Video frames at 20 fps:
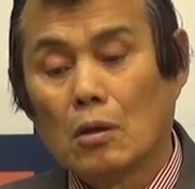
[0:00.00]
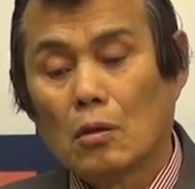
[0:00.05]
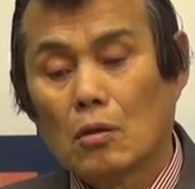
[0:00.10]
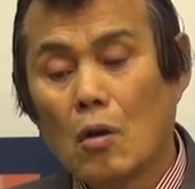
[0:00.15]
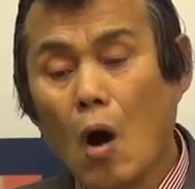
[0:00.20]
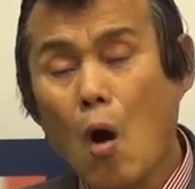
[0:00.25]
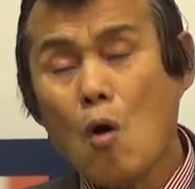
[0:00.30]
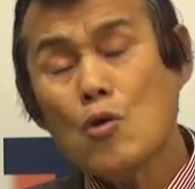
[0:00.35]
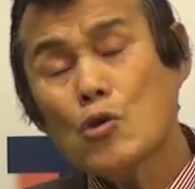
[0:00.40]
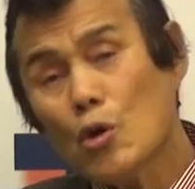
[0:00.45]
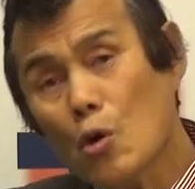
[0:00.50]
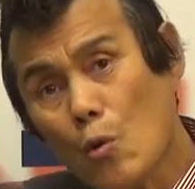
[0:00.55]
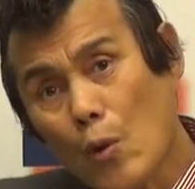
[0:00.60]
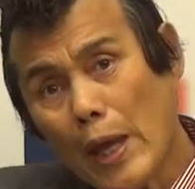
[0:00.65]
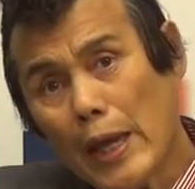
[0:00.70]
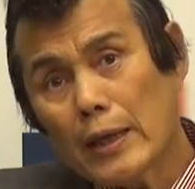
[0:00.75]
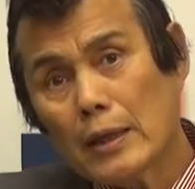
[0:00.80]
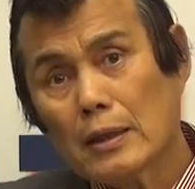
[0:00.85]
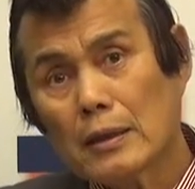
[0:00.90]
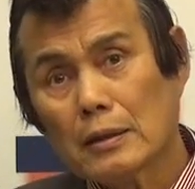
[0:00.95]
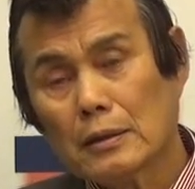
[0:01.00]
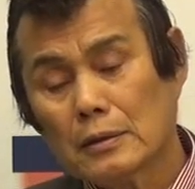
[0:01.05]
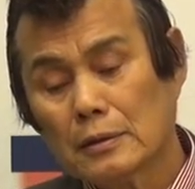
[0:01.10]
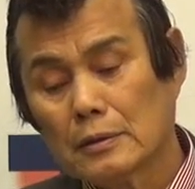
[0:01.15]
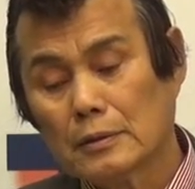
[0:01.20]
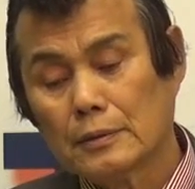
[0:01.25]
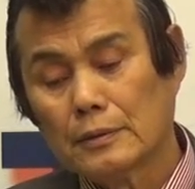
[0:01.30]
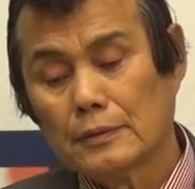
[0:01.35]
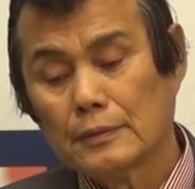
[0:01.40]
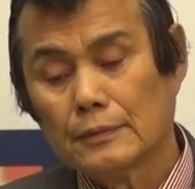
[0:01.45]
go your way
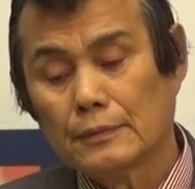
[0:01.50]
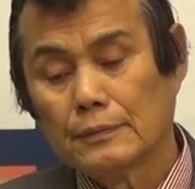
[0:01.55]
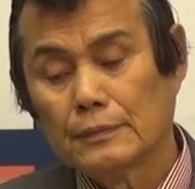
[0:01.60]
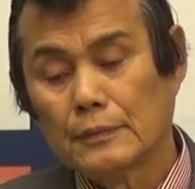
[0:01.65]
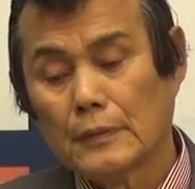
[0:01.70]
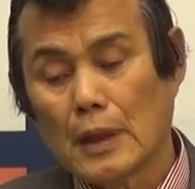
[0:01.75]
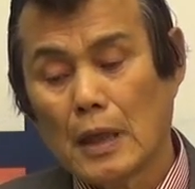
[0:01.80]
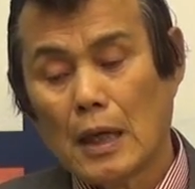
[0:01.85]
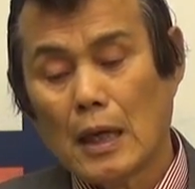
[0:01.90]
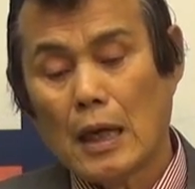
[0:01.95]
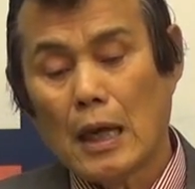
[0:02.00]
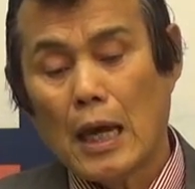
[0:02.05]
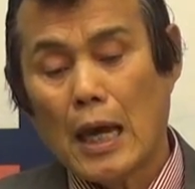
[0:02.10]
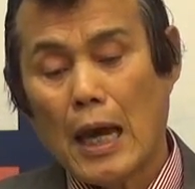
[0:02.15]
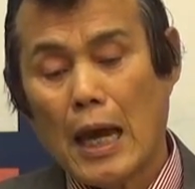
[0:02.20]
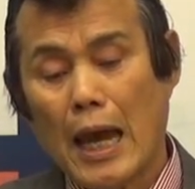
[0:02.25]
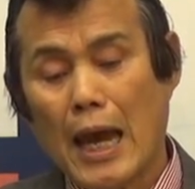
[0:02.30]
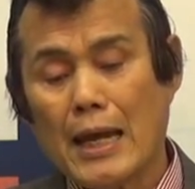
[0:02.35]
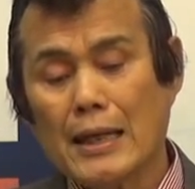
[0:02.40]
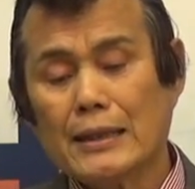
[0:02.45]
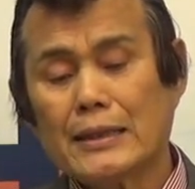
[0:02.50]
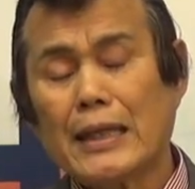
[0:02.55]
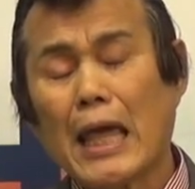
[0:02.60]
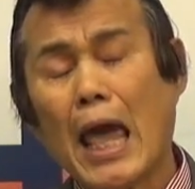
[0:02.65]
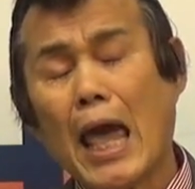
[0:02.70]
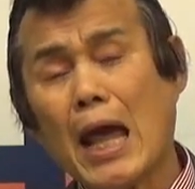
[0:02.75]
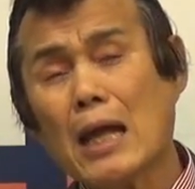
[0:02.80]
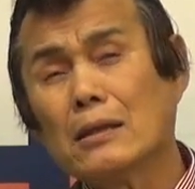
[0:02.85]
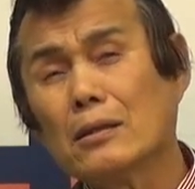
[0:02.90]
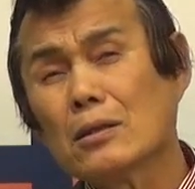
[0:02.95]
and
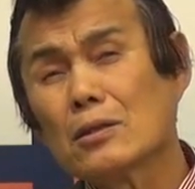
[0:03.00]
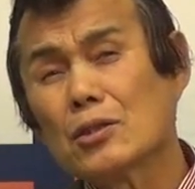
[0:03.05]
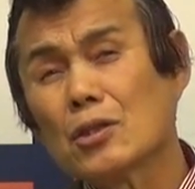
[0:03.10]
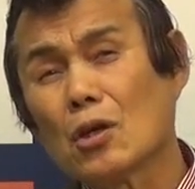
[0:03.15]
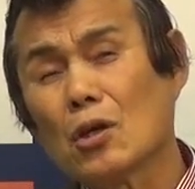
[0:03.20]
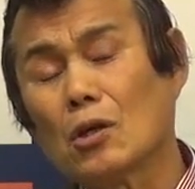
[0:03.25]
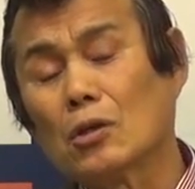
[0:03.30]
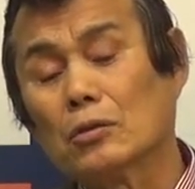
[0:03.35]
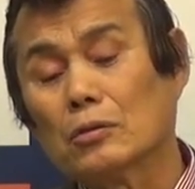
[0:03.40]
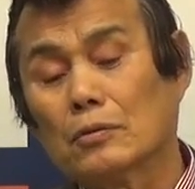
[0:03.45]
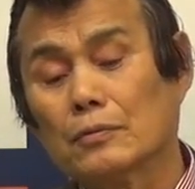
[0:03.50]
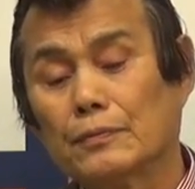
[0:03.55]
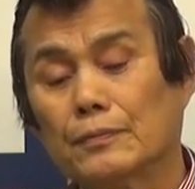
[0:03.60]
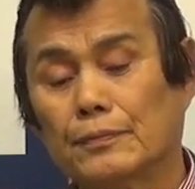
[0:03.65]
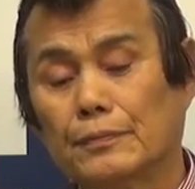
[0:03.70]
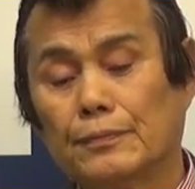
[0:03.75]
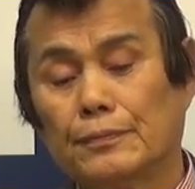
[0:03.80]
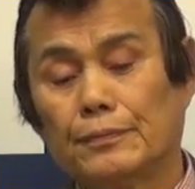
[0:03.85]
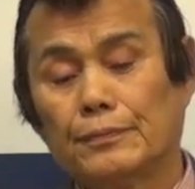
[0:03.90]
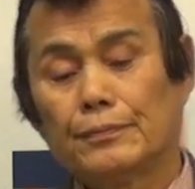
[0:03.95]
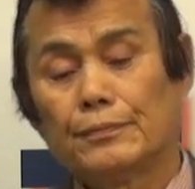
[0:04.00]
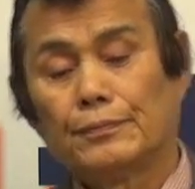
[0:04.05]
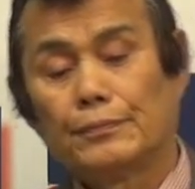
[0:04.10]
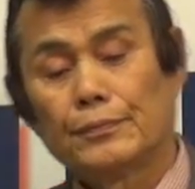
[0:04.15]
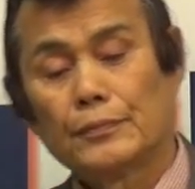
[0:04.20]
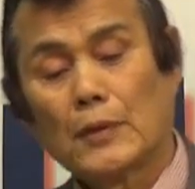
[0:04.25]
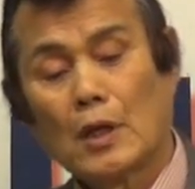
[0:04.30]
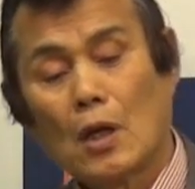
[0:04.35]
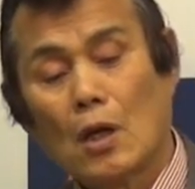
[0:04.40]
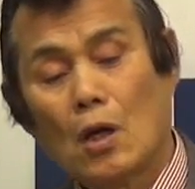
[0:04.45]
tell John
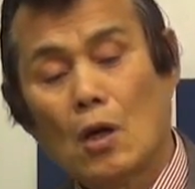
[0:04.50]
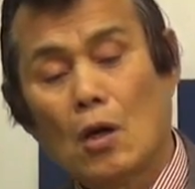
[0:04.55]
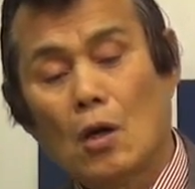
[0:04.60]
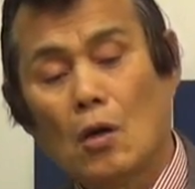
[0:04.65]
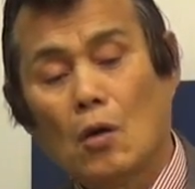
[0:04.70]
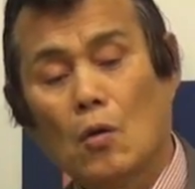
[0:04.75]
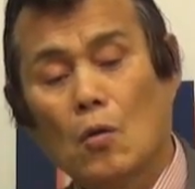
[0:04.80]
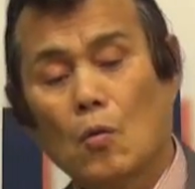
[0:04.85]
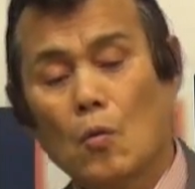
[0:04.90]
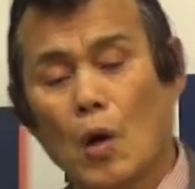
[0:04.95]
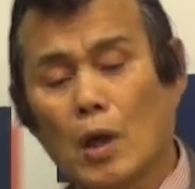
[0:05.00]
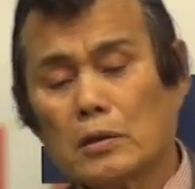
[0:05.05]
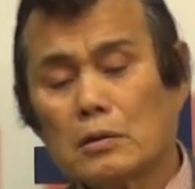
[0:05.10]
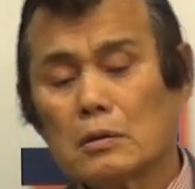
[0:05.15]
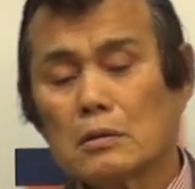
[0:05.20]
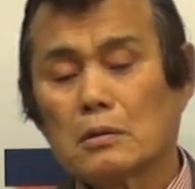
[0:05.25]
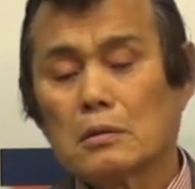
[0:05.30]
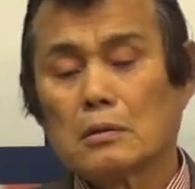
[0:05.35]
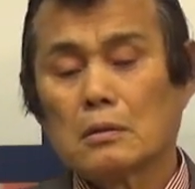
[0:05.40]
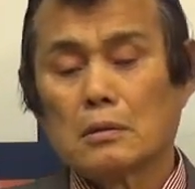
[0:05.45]
what